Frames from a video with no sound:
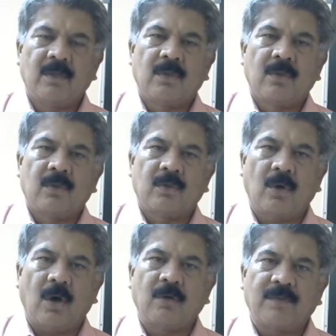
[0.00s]
So
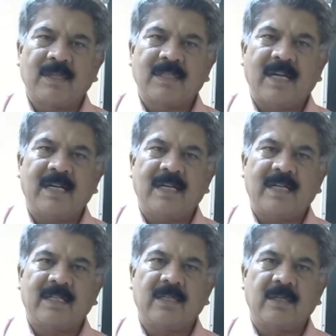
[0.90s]
on one side, it
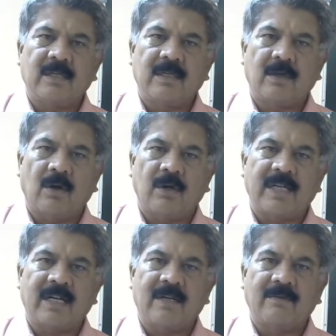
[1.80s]
is in
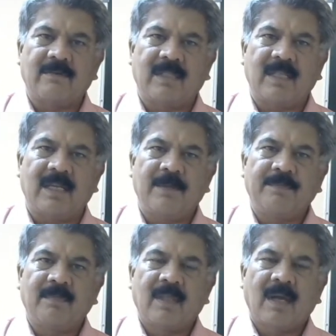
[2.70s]
contact with the
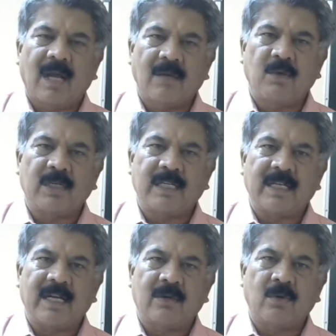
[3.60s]
high voltage
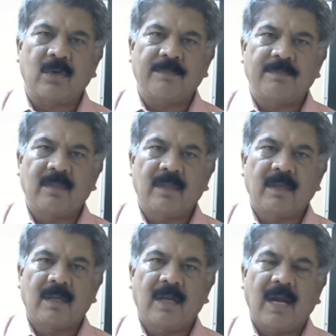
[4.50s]
electrode,
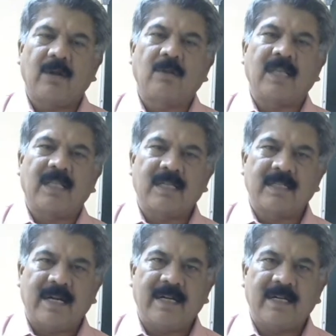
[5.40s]
and on the other
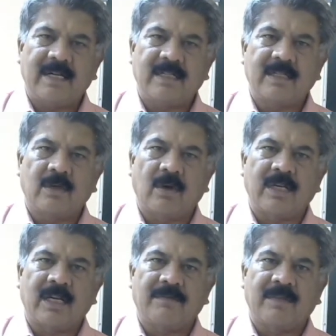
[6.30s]
side, it is in
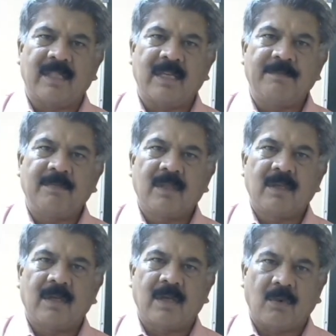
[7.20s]
contact with the
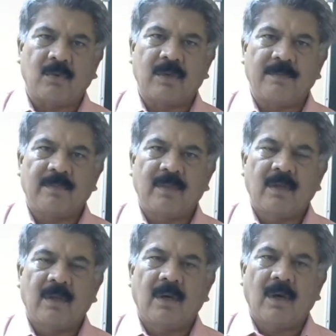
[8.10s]
ground
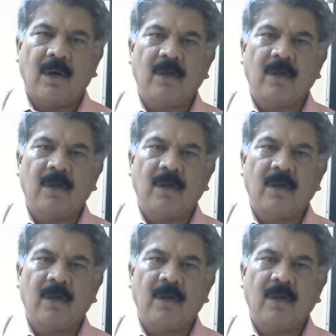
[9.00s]
or